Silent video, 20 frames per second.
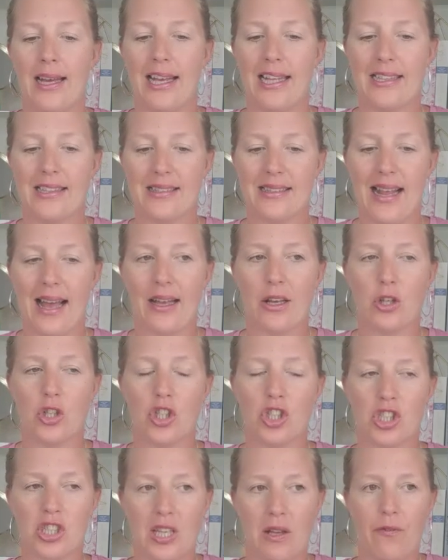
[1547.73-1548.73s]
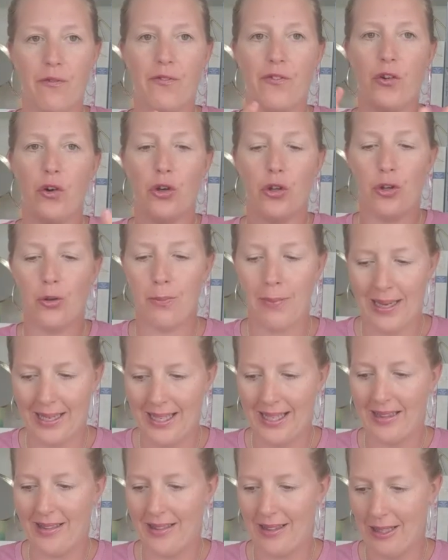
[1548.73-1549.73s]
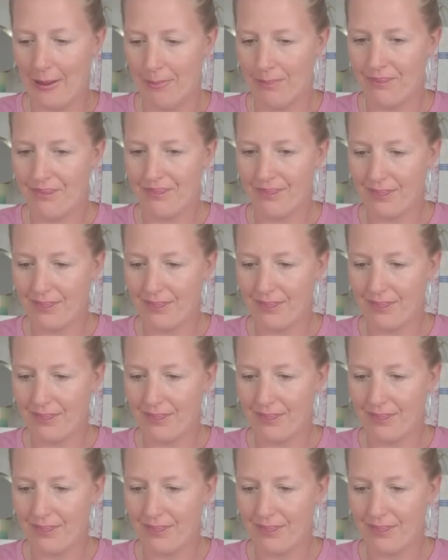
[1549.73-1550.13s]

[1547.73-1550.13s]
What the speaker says: it's like a shift for humanity.